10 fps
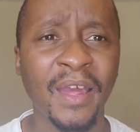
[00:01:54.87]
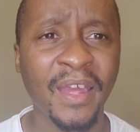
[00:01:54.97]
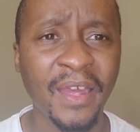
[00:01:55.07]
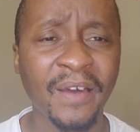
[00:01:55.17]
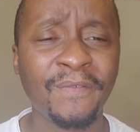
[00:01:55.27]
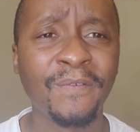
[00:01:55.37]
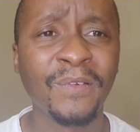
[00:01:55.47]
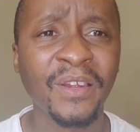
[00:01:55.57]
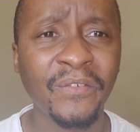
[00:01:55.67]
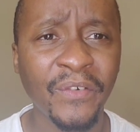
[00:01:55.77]

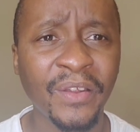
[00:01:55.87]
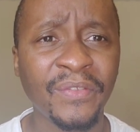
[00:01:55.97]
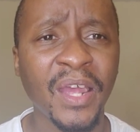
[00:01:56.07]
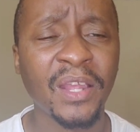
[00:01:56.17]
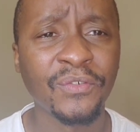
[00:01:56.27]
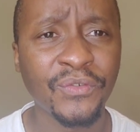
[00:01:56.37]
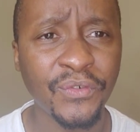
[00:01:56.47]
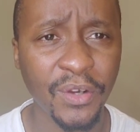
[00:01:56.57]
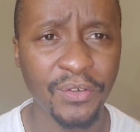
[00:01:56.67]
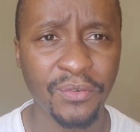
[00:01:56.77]
Carefully read the
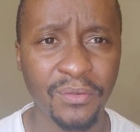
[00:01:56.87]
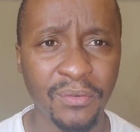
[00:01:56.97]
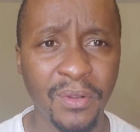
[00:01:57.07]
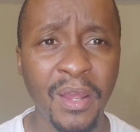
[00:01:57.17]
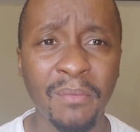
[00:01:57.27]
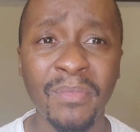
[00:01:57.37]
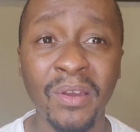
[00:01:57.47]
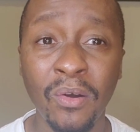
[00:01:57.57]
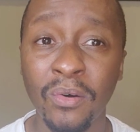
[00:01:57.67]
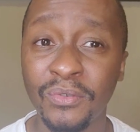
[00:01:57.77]
instruction,
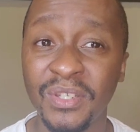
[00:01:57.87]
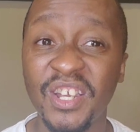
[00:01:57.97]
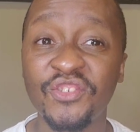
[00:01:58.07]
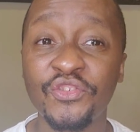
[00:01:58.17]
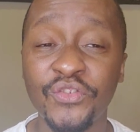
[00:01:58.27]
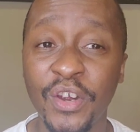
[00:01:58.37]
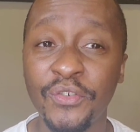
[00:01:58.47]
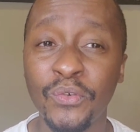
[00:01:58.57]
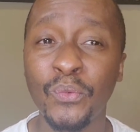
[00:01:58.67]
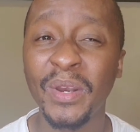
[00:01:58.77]
because the
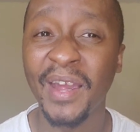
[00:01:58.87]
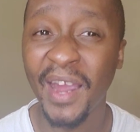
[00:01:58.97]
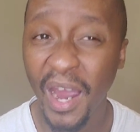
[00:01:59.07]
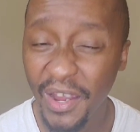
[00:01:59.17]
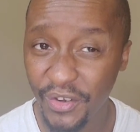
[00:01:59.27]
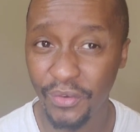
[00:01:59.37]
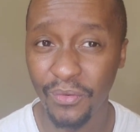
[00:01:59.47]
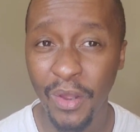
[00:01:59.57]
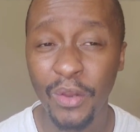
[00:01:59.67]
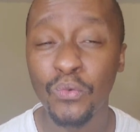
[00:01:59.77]
instruction will guide you
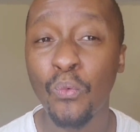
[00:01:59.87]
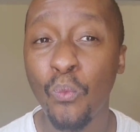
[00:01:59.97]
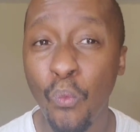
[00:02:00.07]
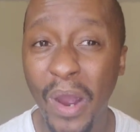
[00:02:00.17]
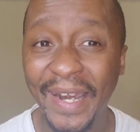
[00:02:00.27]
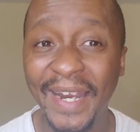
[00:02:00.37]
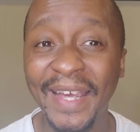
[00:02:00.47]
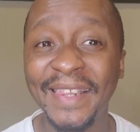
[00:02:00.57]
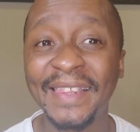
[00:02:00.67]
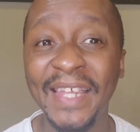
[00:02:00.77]
to what
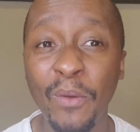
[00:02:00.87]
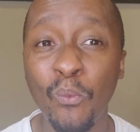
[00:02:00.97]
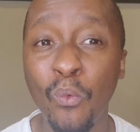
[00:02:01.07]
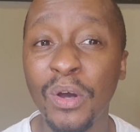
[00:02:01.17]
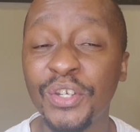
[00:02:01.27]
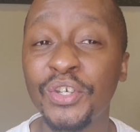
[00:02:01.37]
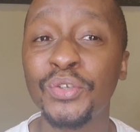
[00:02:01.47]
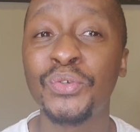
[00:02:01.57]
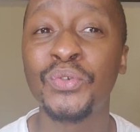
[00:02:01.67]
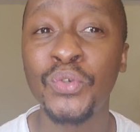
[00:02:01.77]
they want you
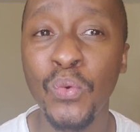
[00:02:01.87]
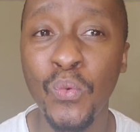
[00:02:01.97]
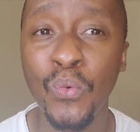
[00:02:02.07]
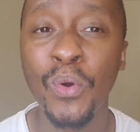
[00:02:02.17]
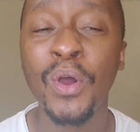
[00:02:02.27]
to